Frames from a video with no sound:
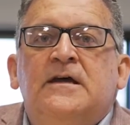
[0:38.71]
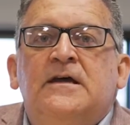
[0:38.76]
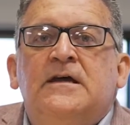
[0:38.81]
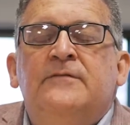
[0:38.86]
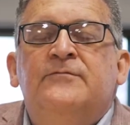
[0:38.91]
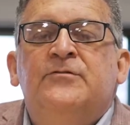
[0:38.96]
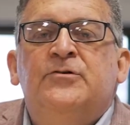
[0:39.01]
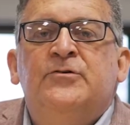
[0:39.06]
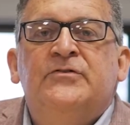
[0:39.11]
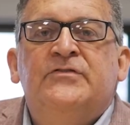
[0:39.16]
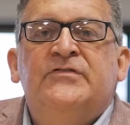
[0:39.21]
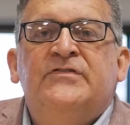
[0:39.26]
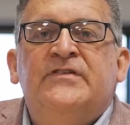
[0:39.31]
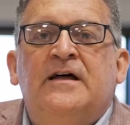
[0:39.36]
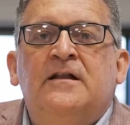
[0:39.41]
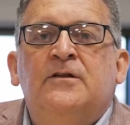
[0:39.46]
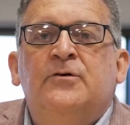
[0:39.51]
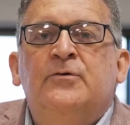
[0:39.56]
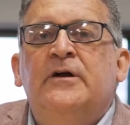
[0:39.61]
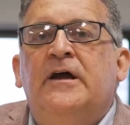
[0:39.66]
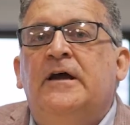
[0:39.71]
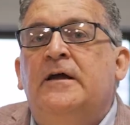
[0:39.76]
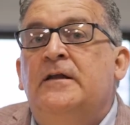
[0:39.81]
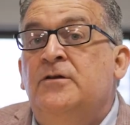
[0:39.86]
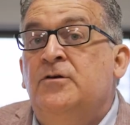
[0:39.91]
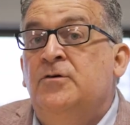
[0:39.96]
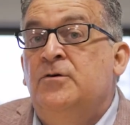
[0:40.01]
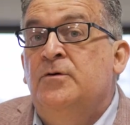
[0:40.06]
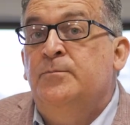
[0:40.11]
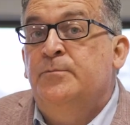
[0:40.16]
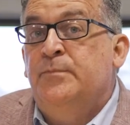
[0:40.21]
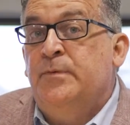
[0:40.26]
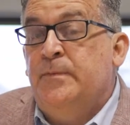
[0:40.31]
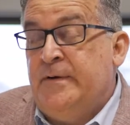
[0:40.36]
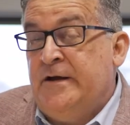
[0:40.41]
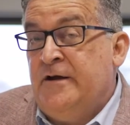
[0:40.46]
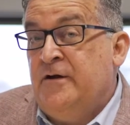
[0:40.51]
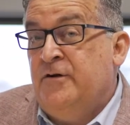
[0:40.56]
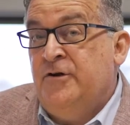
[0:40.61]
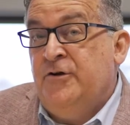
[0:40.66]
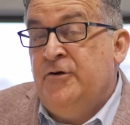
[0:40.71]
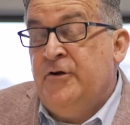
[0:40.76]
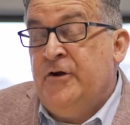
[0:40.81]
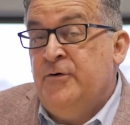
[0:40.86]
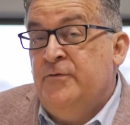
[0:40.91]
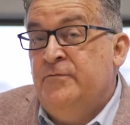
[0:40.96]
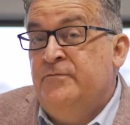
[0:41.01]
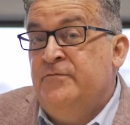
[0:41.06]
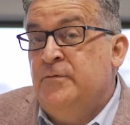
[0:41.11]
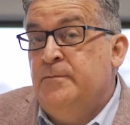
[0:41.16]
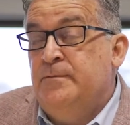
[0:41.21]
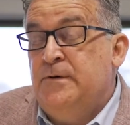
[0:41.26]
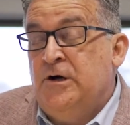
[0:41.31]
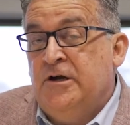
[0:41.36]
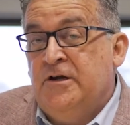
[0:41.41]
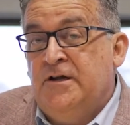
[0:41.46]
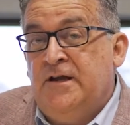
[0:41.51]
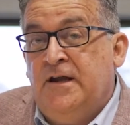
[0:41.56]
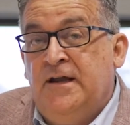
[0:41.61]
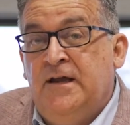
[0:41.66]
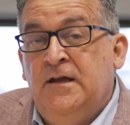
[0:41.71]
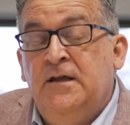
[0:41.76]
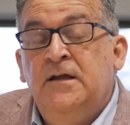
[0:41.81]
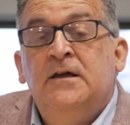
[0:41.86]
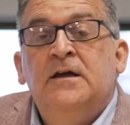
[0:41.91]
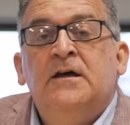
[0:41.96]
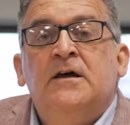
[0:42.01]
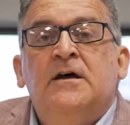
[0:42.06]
If you're a seller and you're preparing your home for marketing,